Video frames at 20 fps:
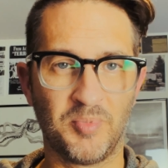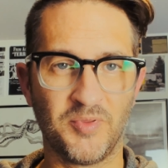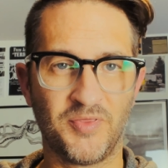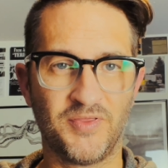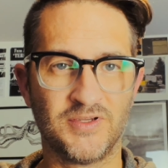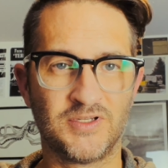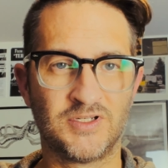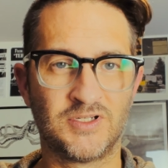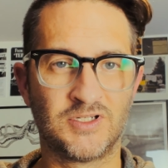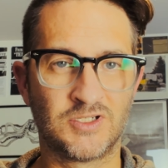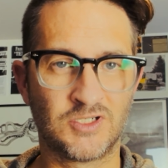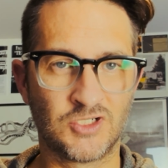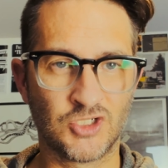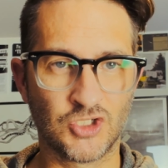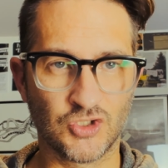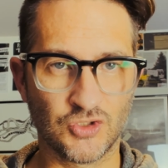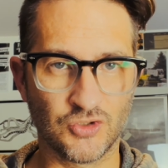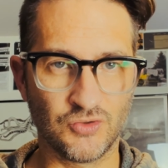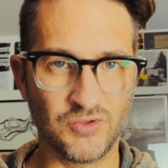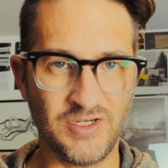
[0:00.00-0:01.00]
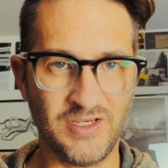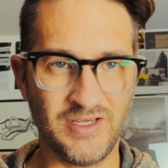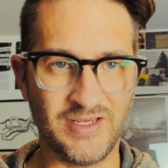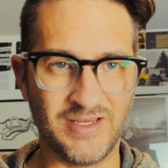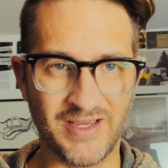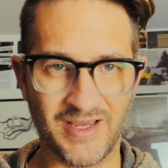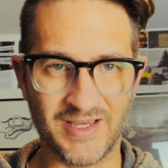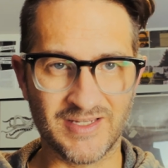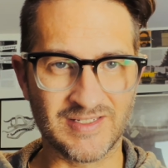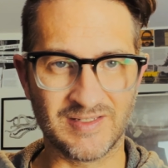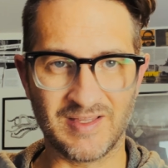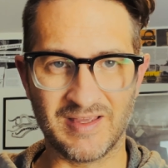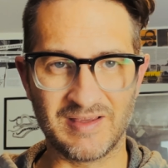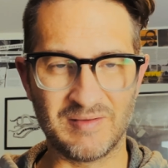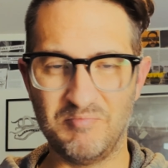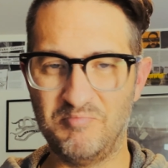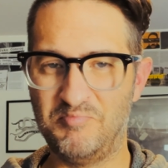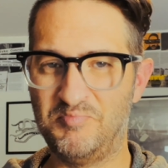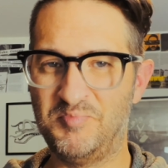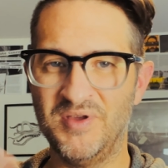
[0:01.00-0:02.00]
But the tree has like
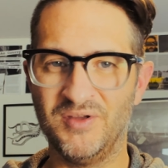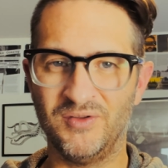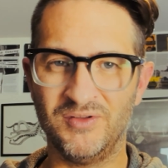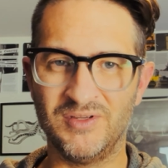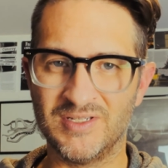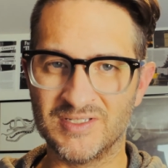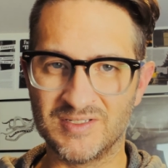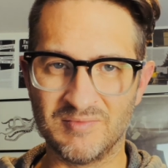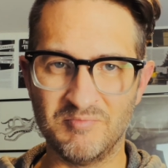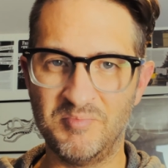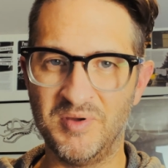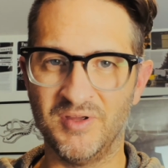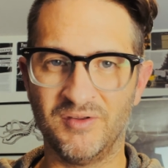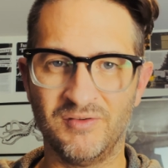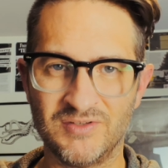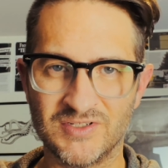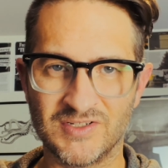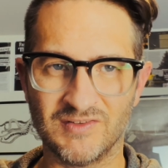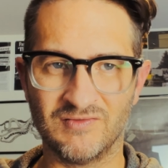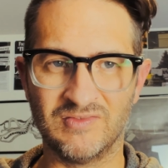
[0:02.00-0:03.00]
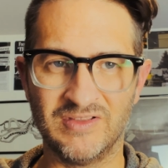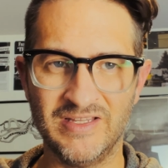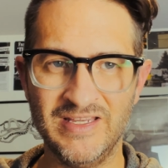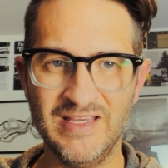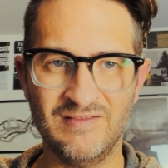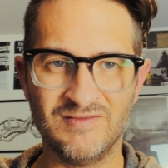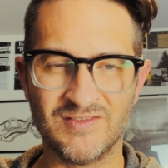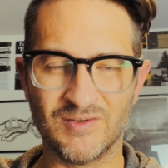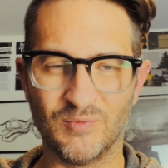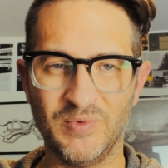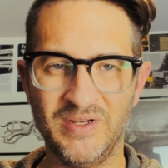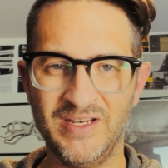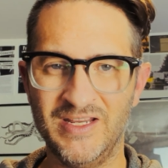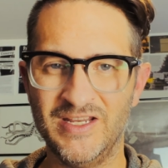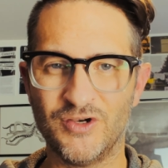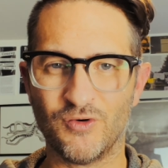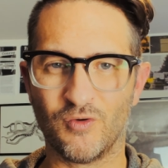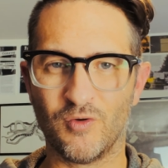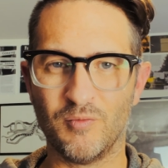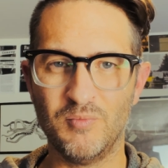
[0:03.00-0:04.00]
billions and billions of leaves and we
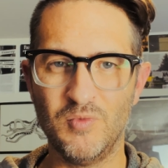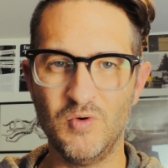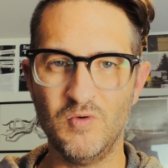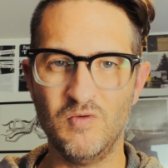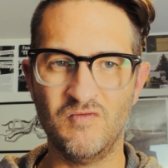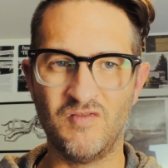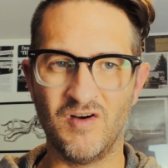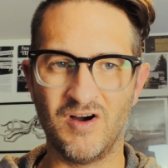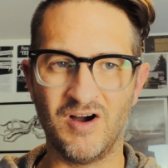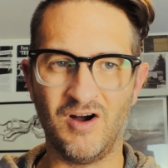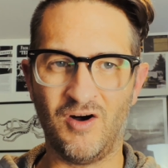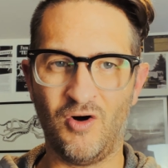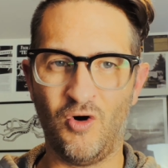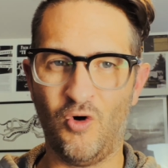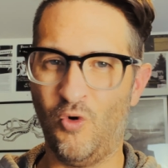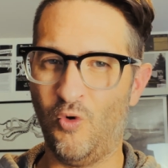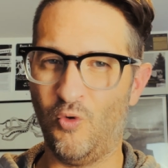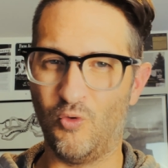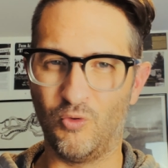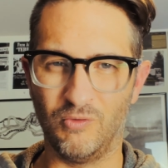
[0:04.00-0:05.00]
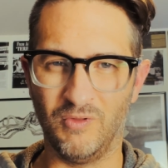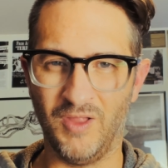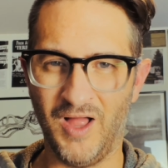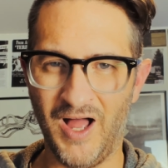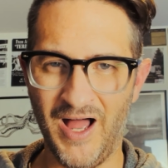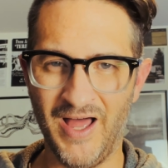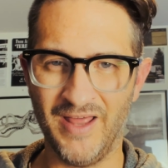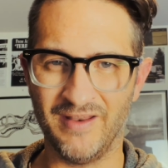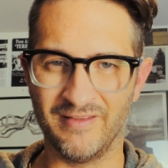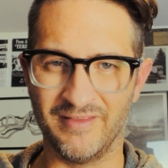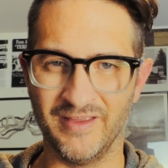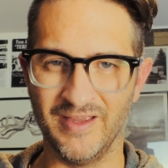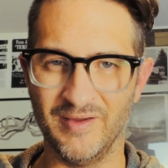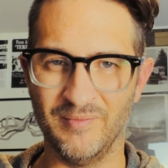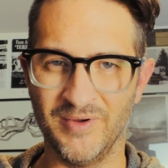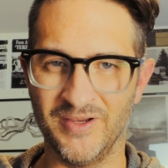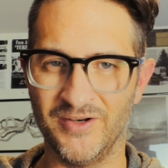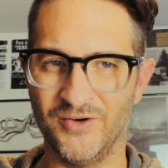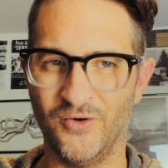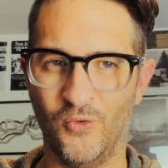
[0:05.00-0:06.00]
need to remove a whole lot of
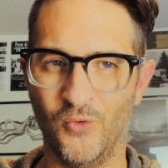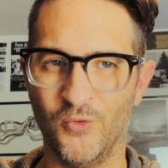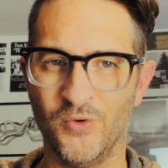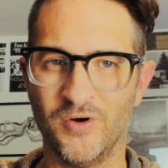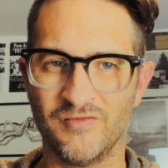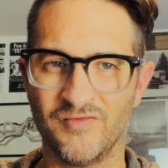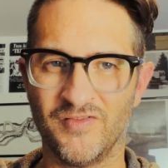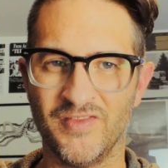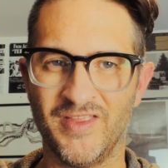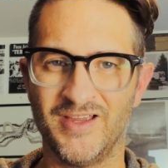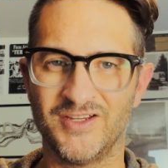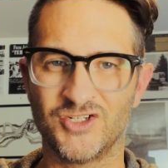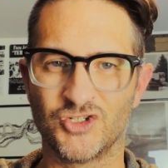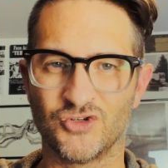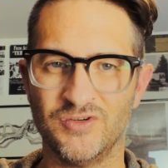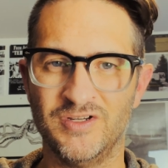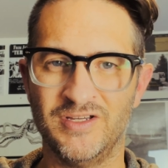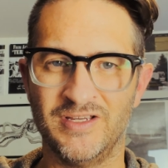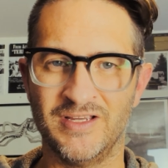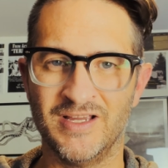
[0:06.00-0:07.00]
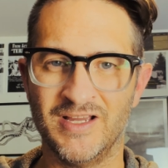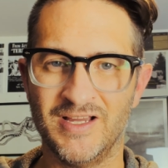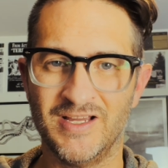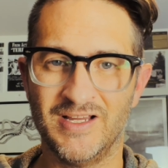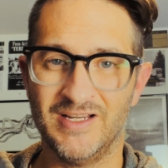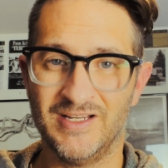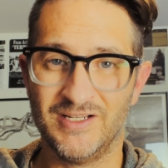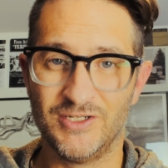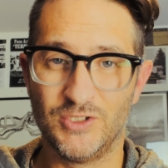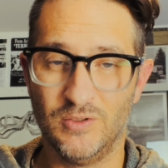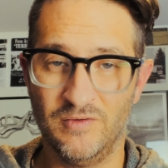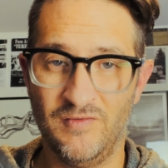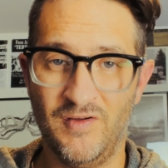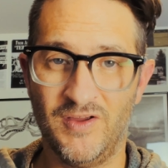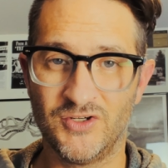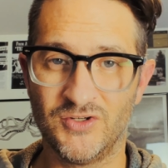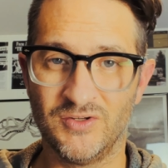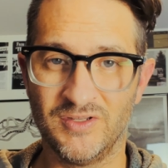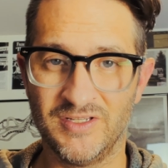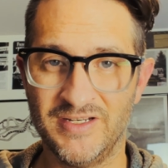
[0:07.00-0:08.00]
them in order for that tree to
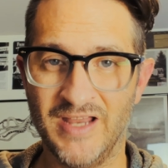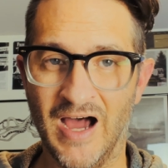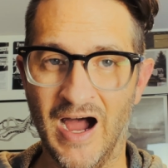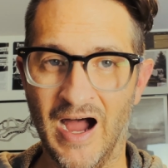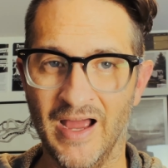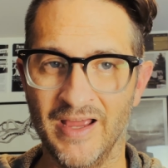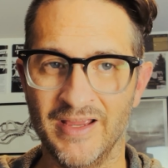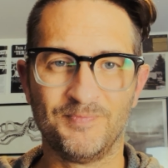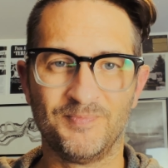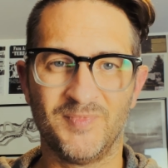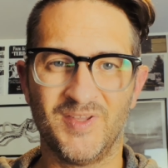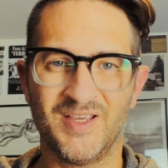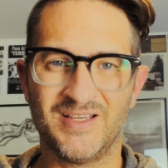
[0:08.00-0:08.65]
eventually die.